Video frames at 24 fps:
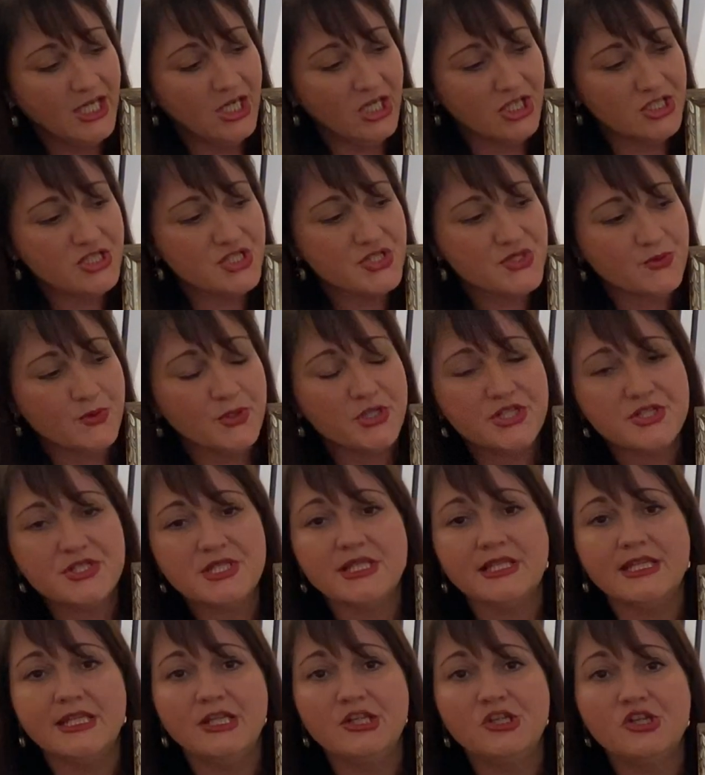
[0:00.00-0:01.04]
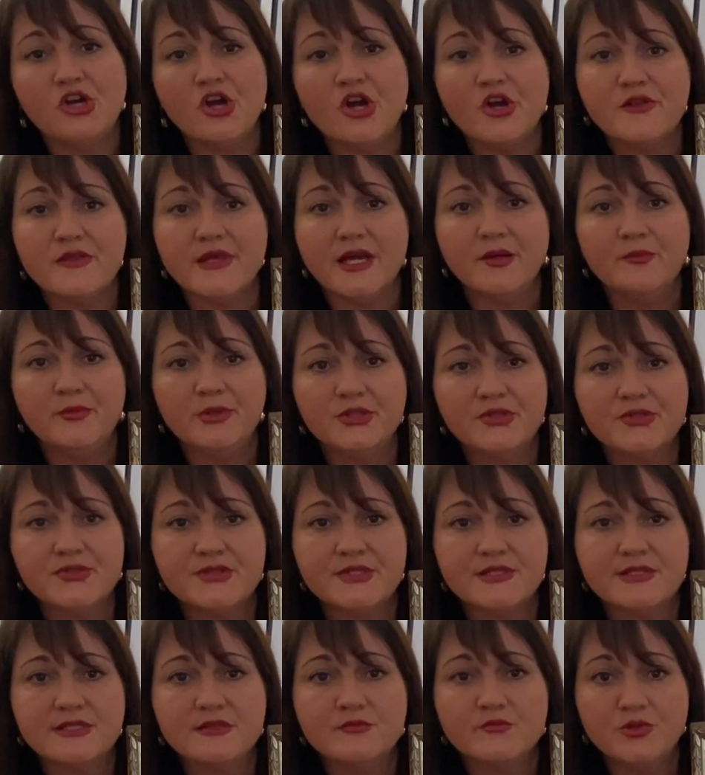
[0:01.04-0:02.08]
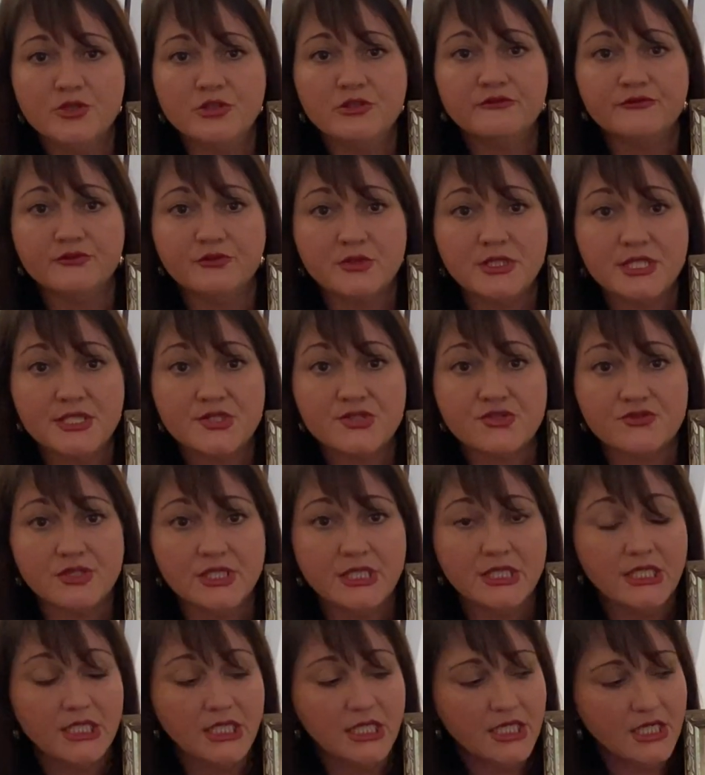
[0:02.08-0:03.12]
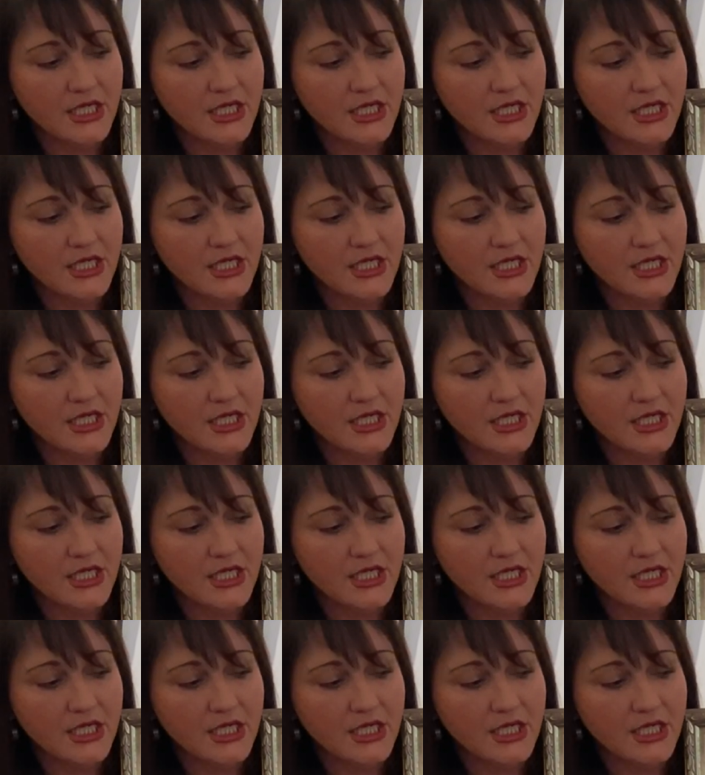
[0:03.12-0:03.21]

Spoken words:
I just wanted to let you know that because there's some beautiful history